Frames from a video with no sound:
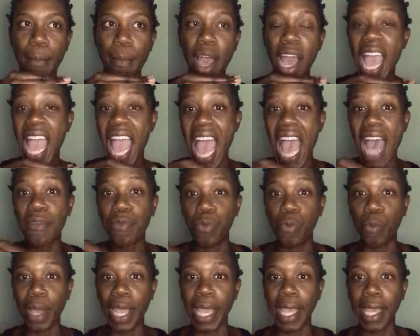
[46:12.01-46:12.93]

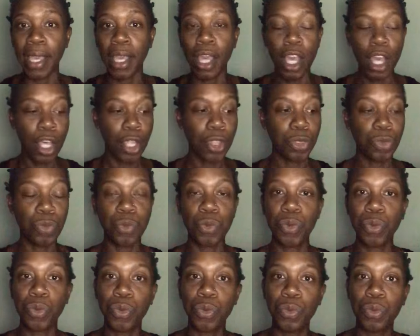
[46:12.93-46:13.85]
halfway
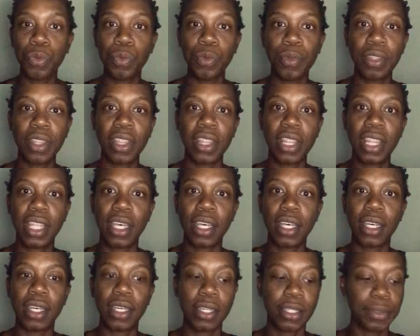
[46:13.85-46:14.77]
through
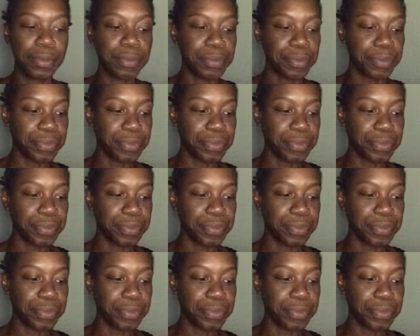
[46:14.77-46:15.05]
the